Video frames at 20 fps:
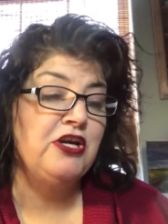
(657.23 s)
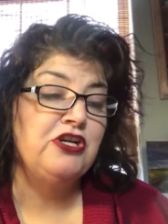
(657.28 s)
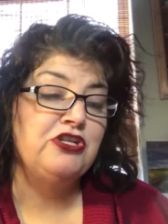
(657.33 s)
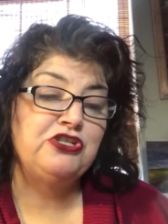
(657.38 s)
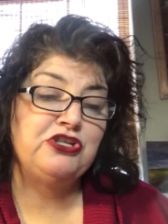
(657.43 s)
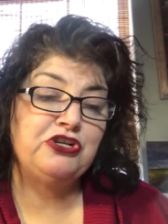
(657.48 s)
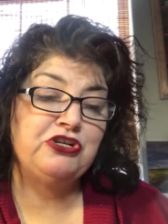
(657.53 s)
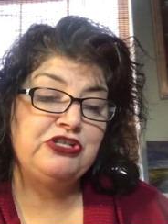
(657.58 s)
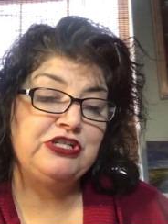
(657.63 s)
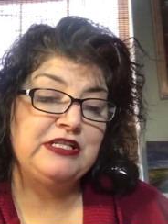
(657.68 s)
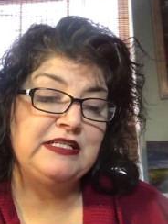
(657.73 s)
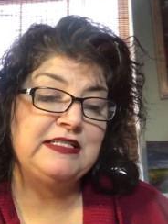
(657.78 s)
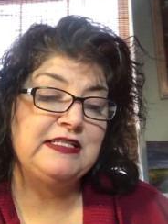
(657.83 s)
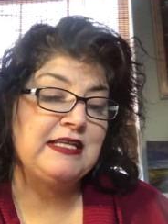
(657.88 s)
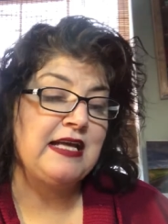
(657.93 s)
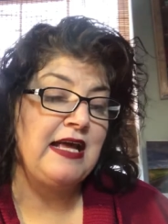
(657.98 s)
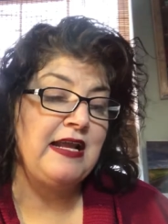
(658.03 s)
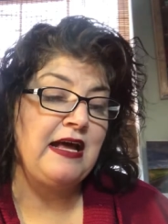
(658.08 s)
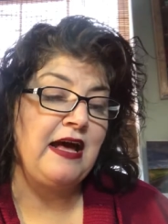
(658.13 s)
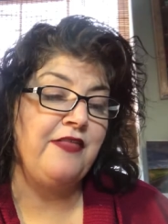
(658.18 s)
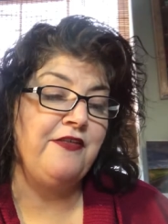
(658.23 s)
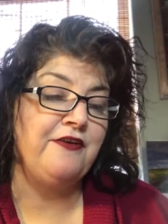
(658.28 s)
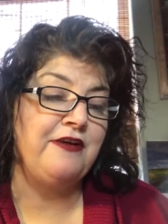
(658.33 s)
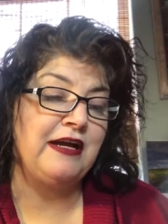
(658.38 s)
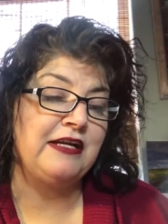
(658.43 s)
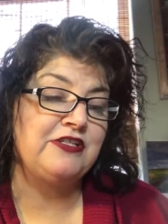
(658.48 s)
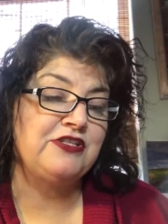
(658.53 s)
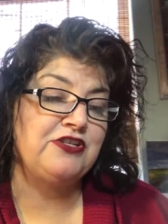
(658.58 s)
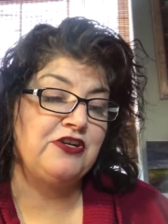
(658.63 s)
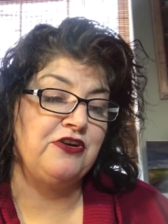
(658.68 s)
churches, and other
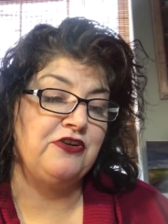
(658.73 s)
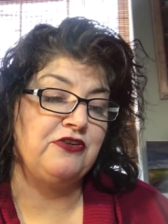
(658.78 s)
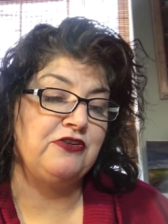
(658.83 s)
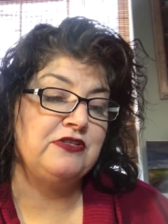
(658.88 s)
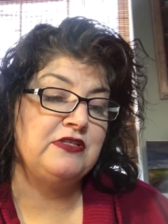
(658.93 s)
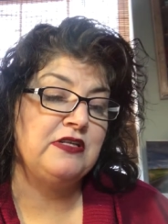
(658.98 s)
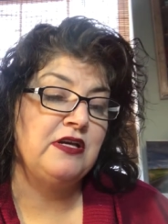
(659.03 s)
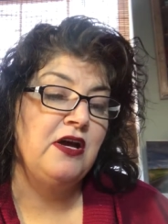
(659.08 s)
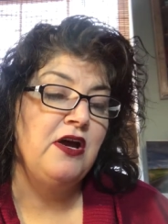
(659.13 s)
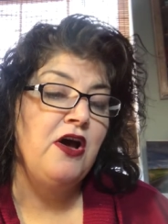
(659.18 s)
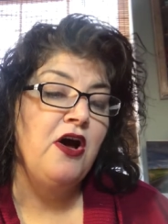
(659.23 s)
externals,